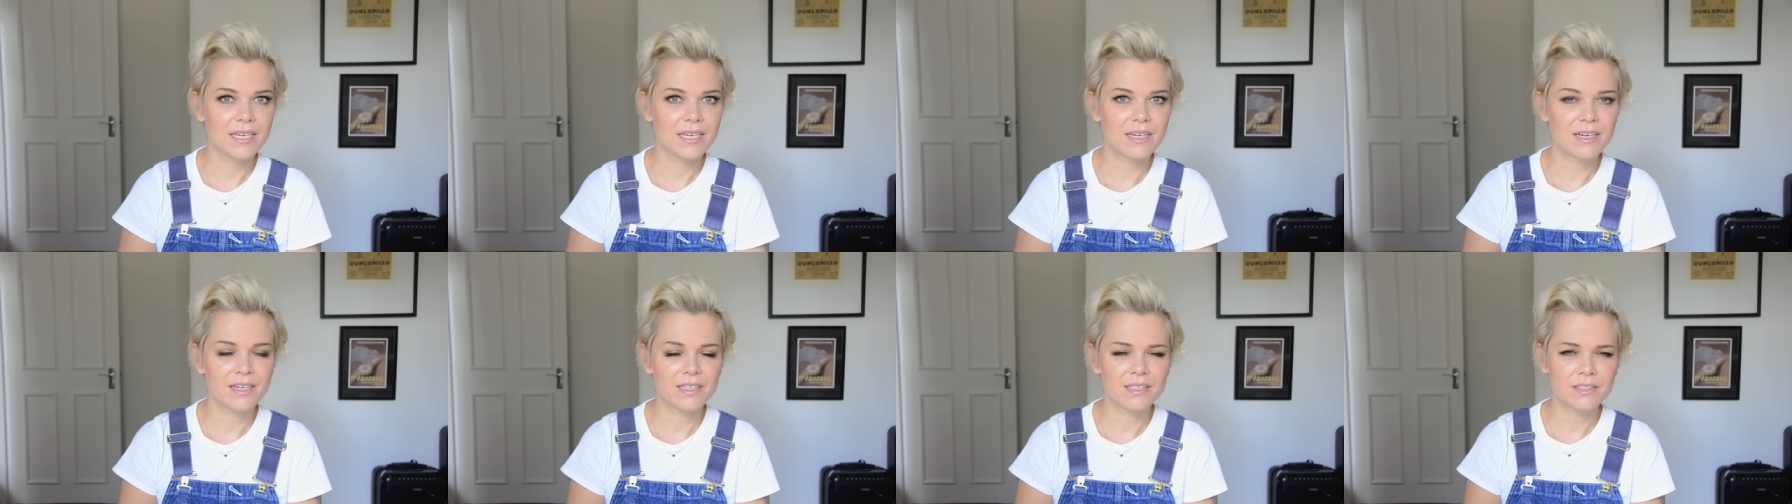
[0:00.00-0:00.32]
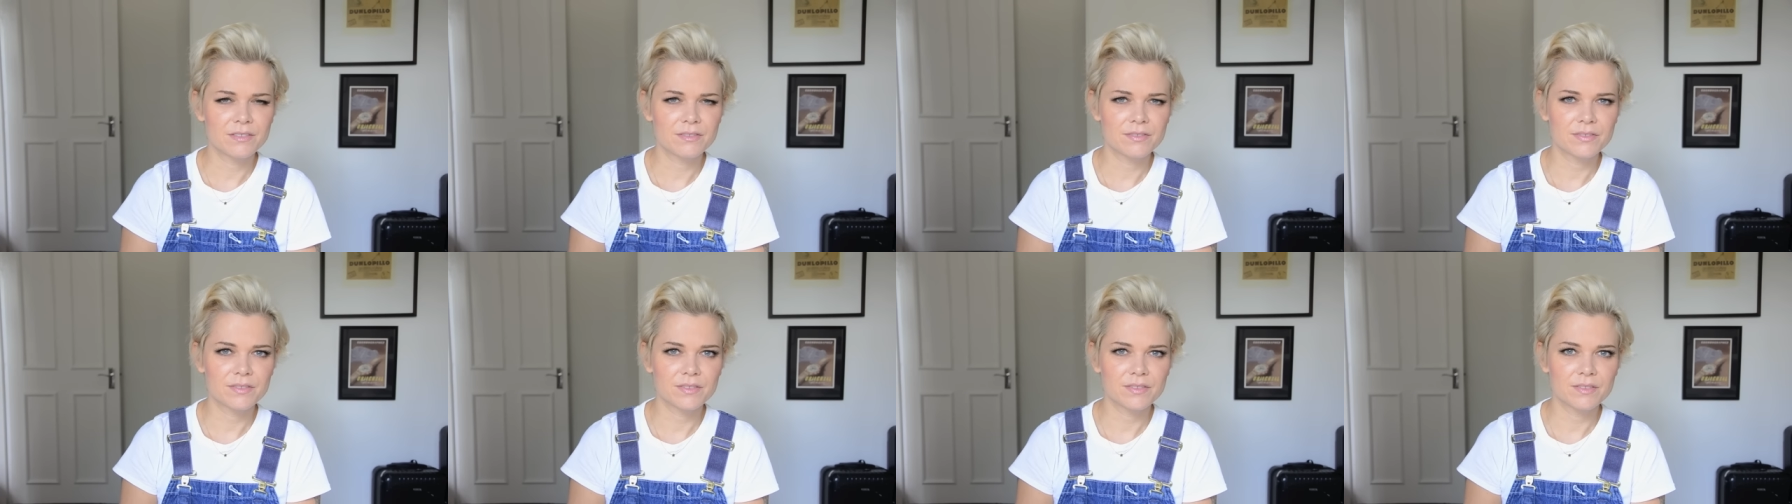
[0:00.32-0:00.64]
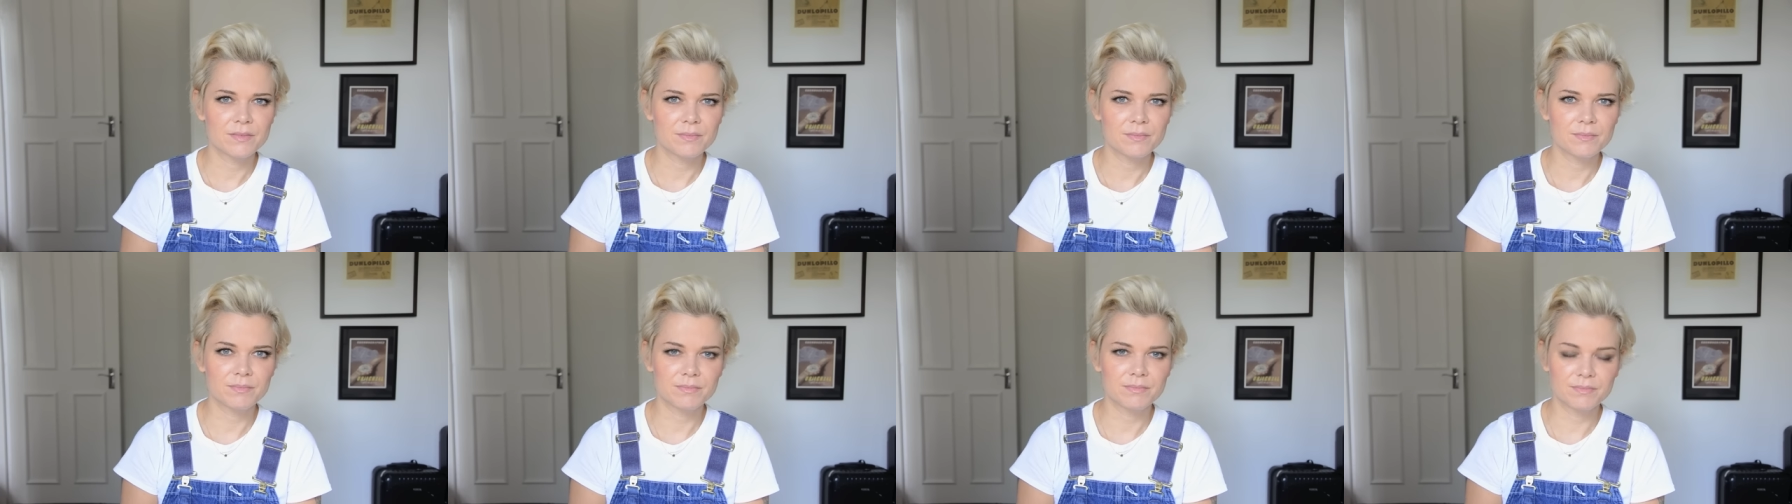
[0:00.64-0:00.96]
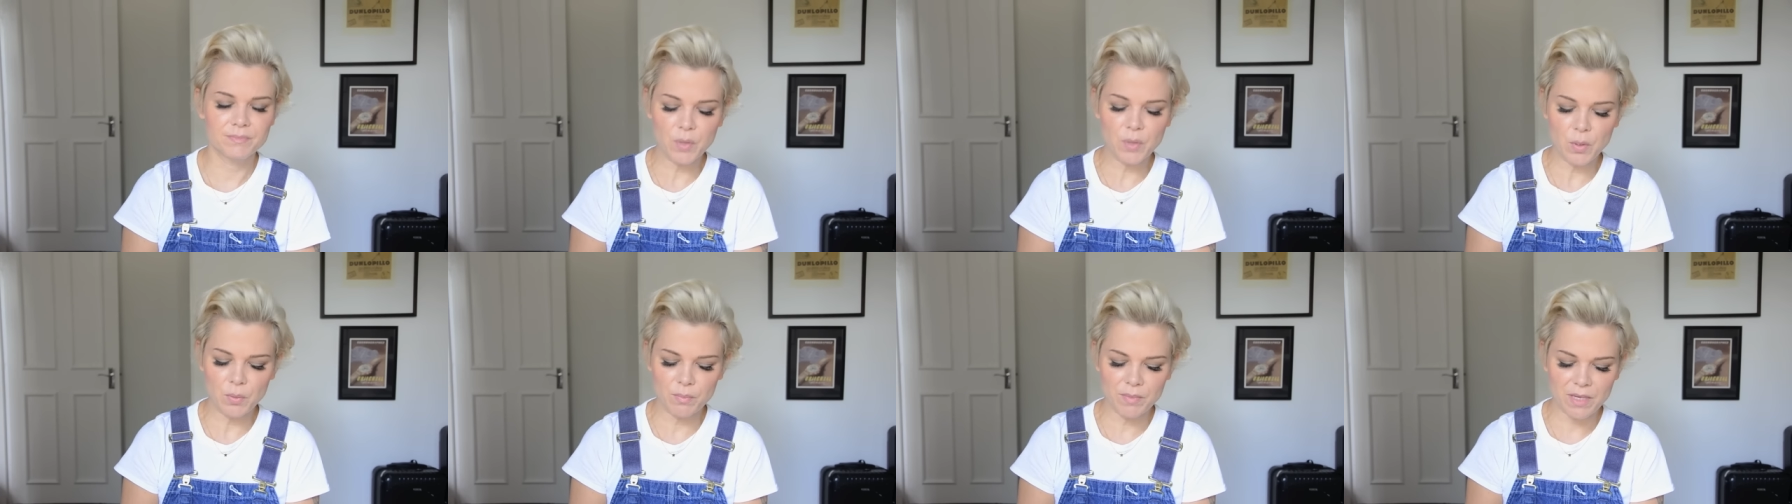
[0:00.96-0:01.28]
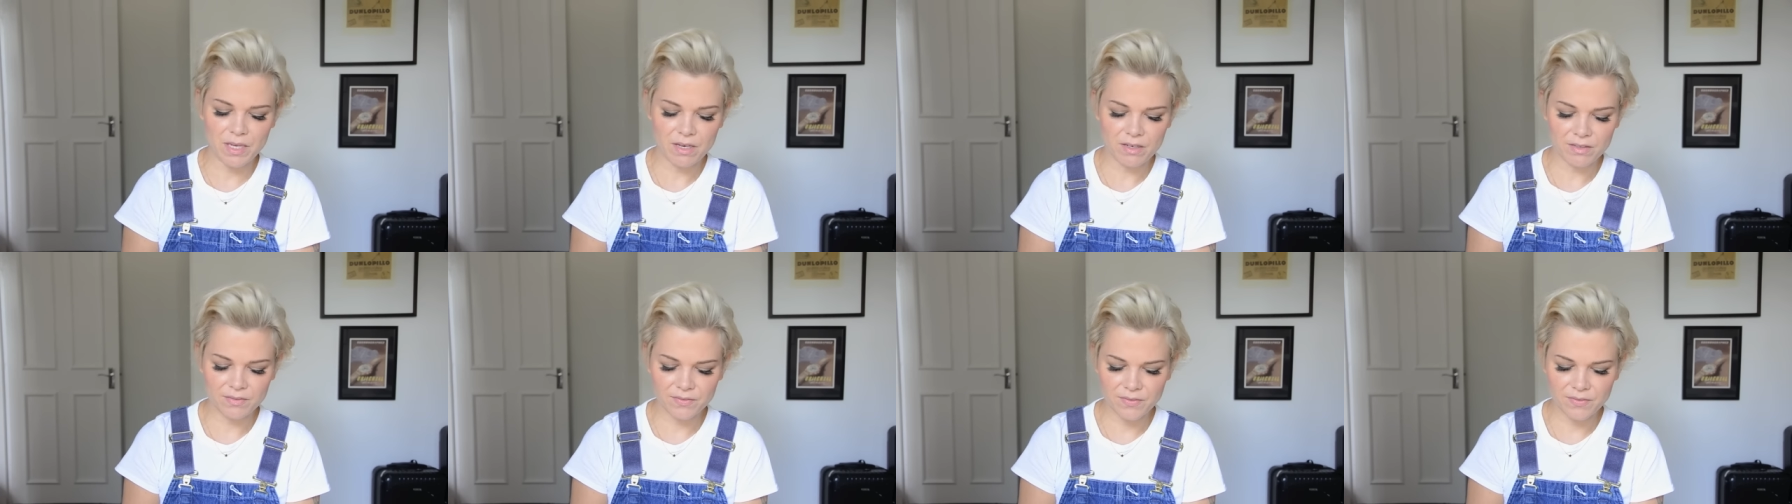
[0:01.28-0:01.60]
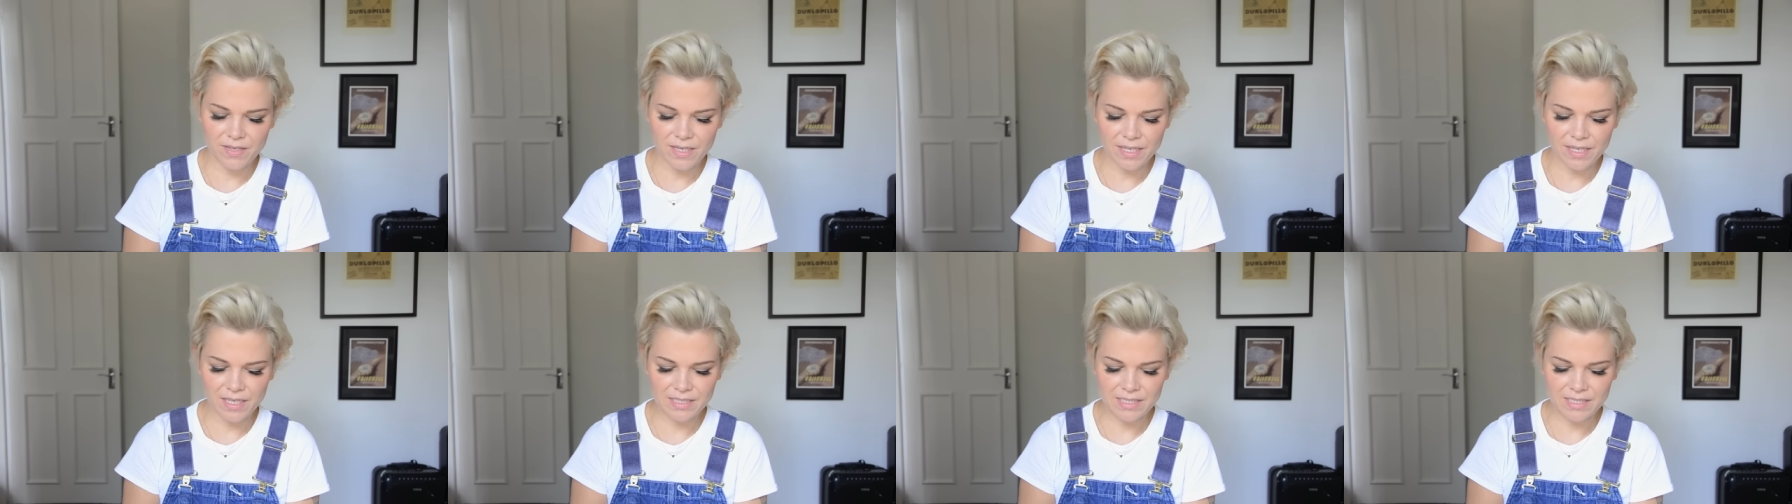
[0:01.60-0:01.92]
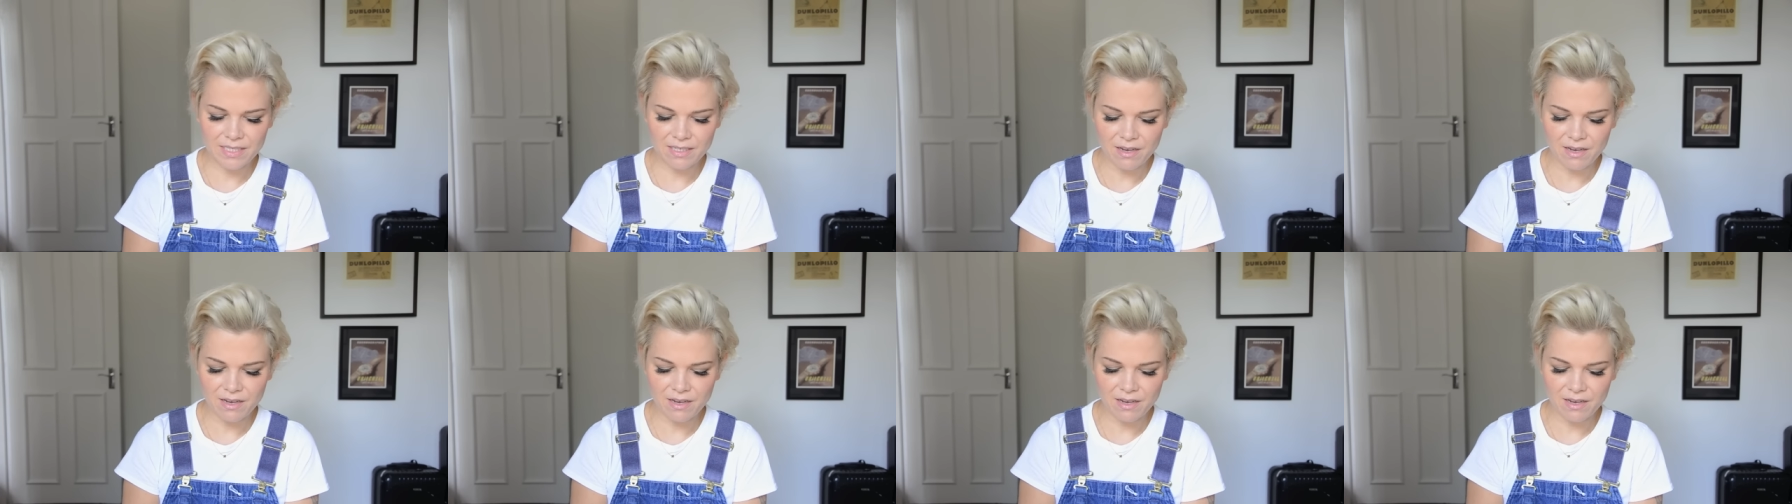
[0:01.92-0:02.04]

kind of put me off it.